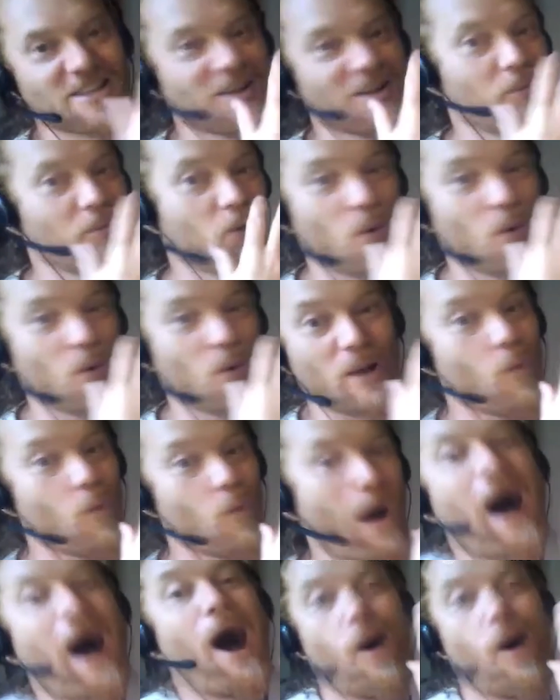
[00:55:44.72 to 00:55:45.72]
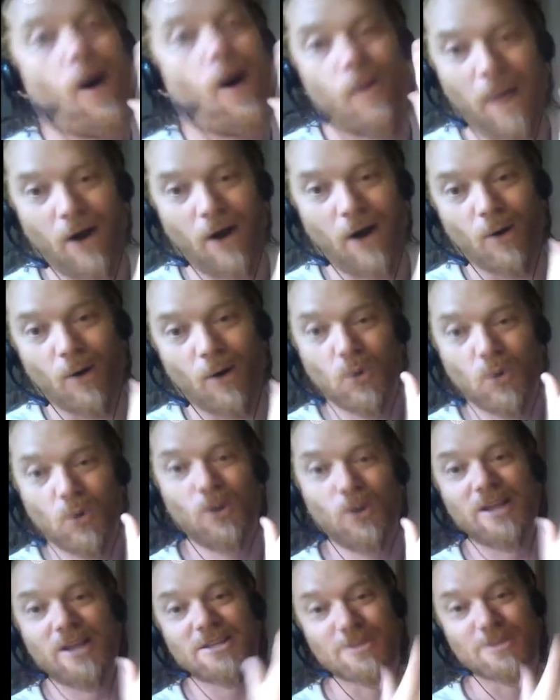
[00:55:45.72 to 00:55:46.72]
of going, wow, about how
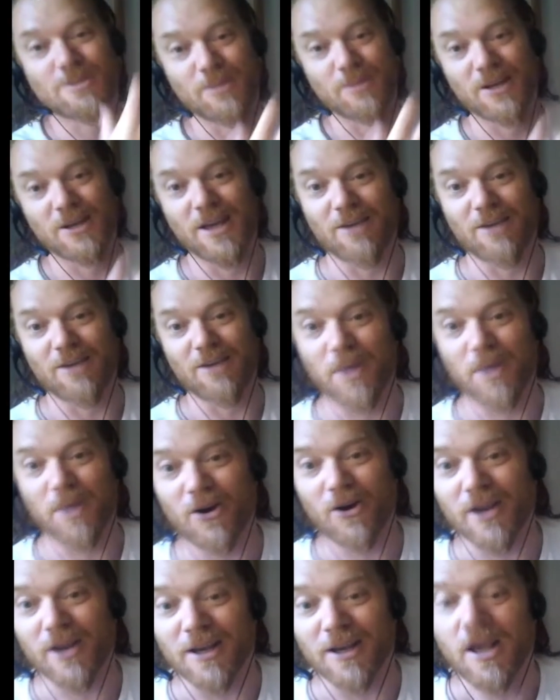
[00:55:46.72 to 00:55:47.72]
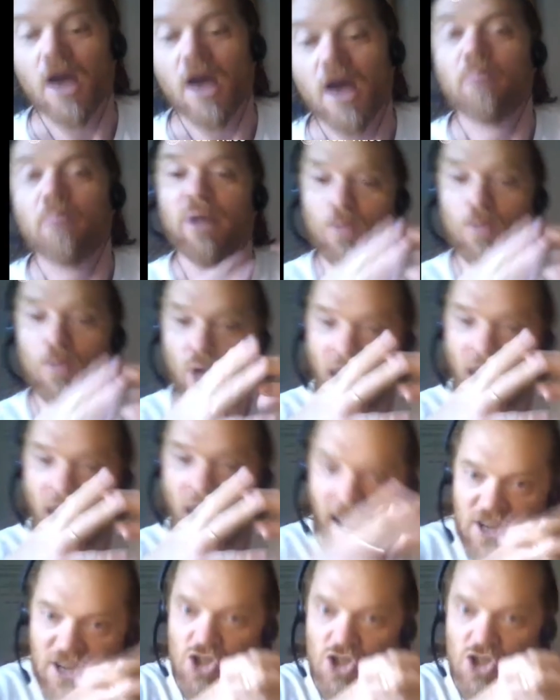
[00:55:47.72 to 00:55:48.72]
cool it is to be a Native American, but it would
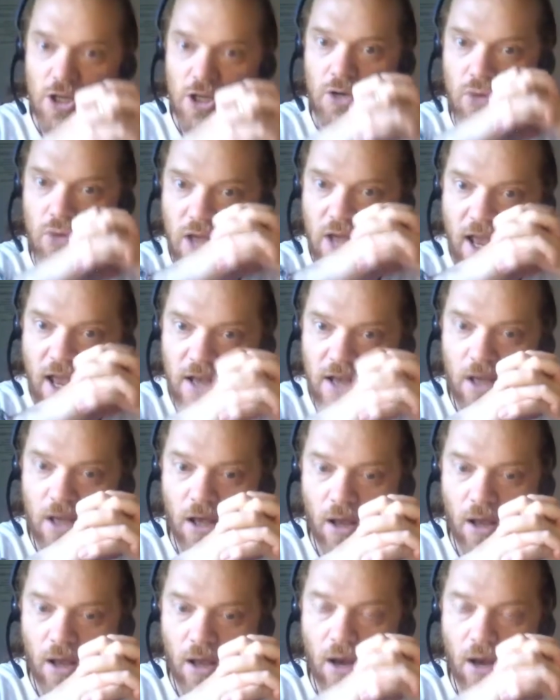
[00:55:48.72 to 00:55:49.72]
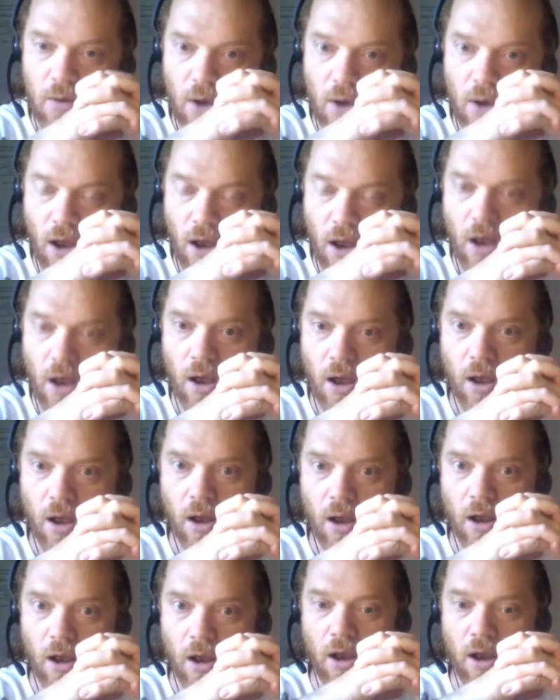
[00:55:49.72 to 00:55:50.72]
actually create a
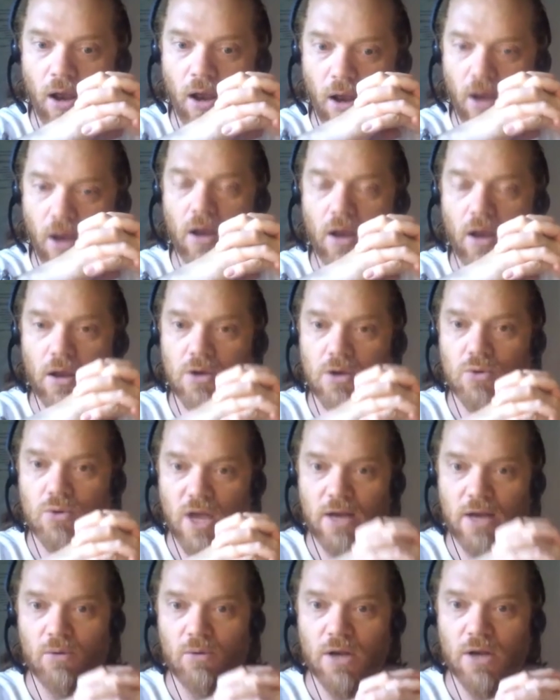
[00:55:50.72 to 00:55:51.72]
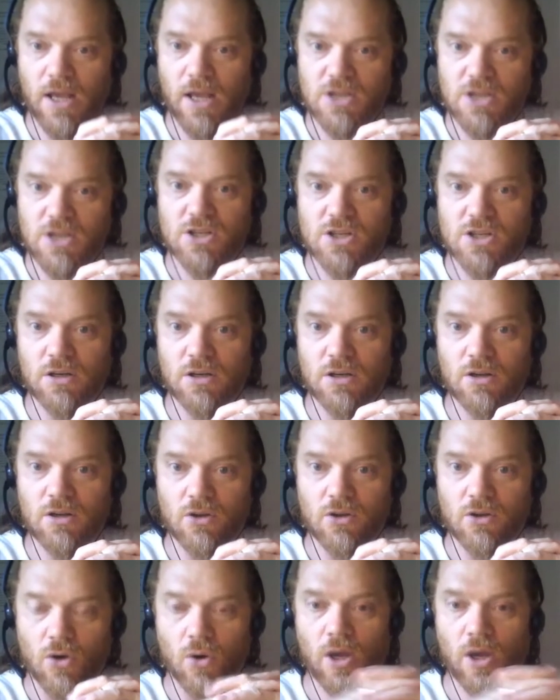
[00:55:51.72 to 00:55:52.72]
relation.
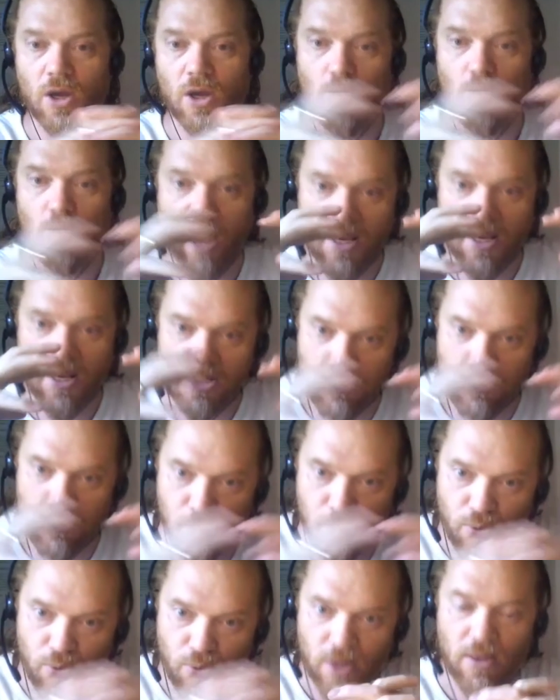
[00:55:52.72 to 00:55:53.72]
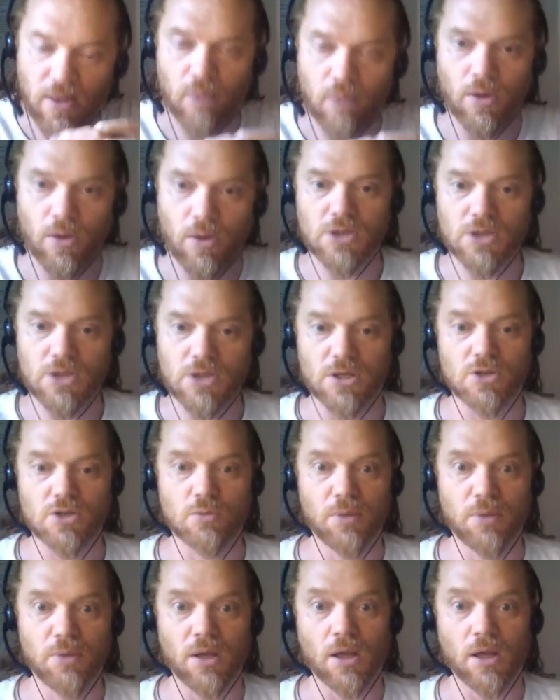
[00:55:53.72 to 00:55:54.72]
You know, it would actually bring that relation into
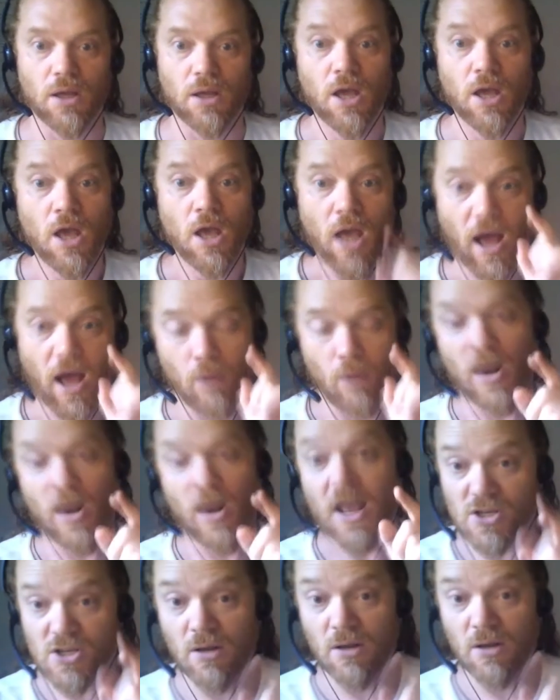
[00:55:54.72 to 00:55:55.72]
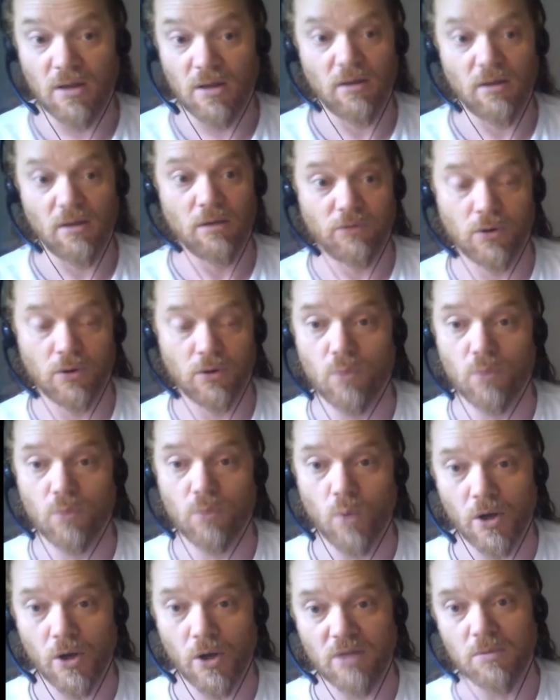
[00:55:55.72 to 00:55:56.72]
being. I would actually, if you
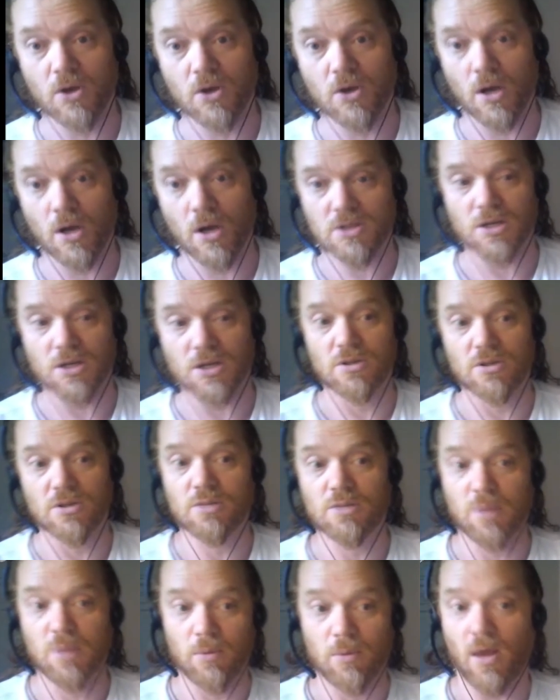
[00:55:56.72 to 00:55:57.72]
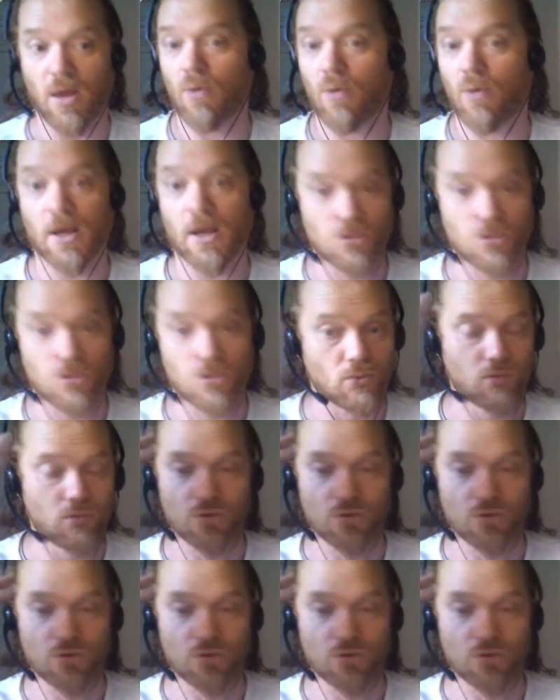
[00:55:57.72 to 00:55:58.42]
want to give me contact with these people, I would like to